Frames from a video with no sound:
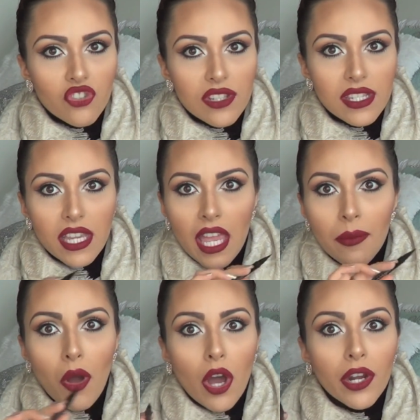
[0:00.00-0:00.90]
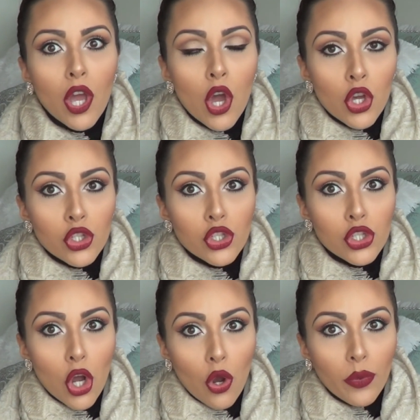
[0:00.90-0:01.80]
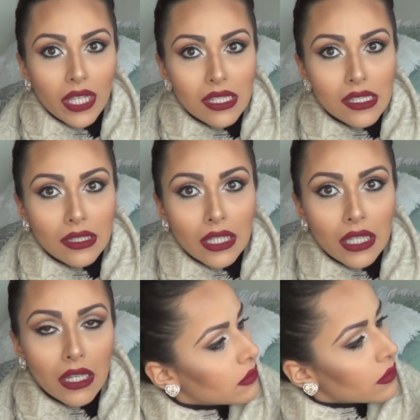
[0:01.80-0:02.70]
just came on so easily.